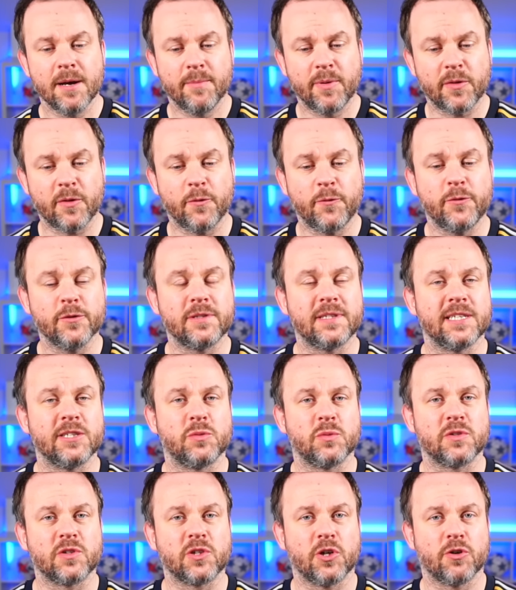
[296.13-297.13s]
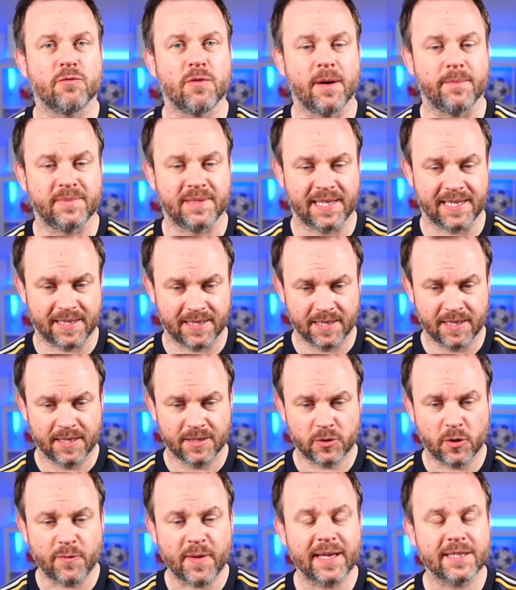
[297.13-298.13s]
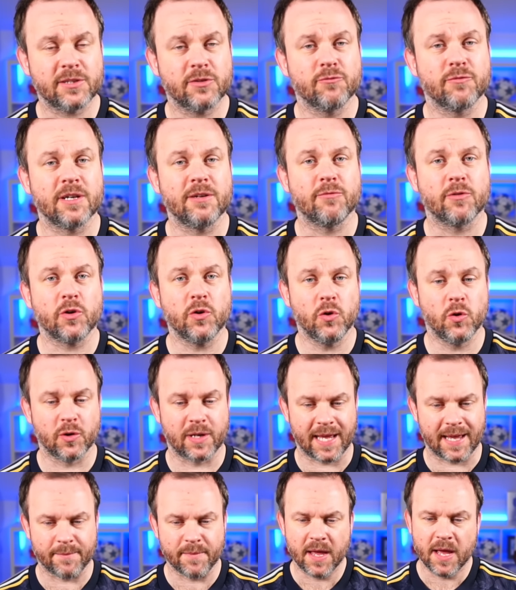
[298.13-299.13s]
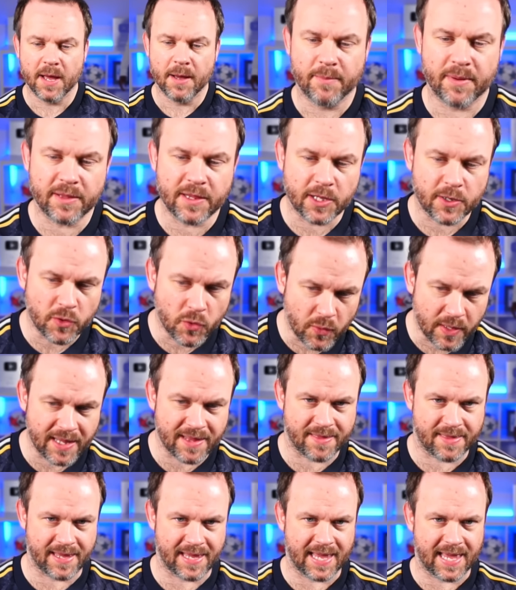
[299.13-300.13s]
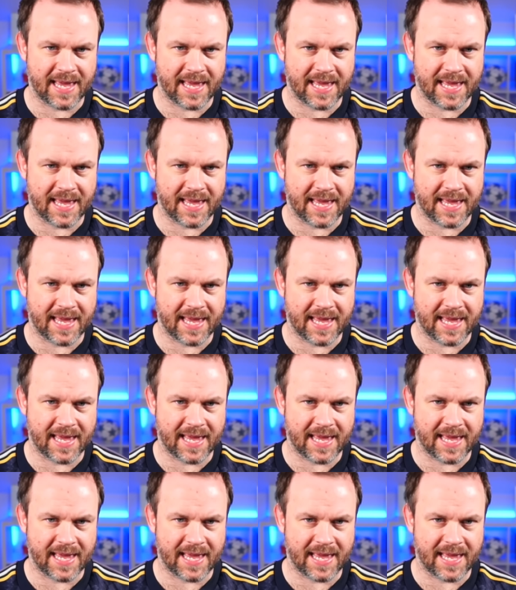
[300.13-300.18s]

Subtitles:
but the footage was corrupted, so I've had to re-record it. But the annoying thing